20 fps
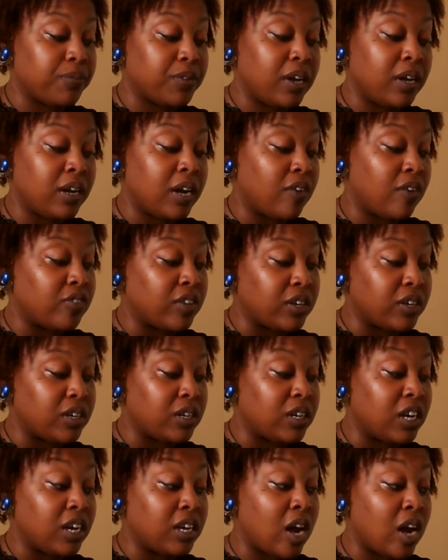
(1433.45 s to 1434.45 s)
cut off the
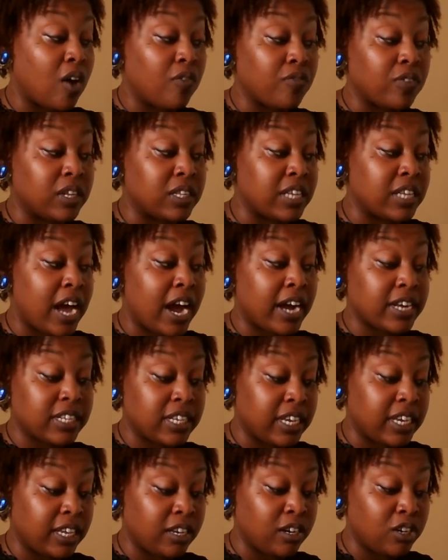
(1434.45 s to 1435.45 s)
cut off the
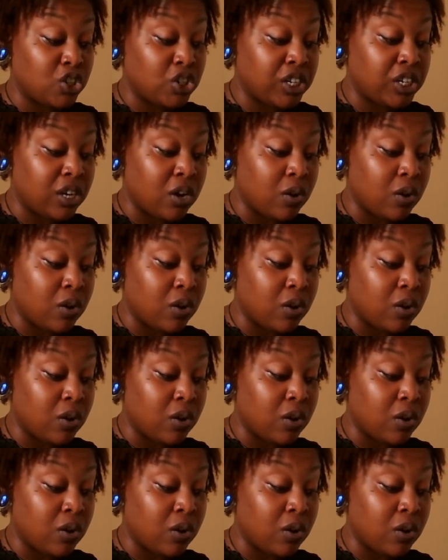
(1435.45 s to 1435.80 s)
toxic energy.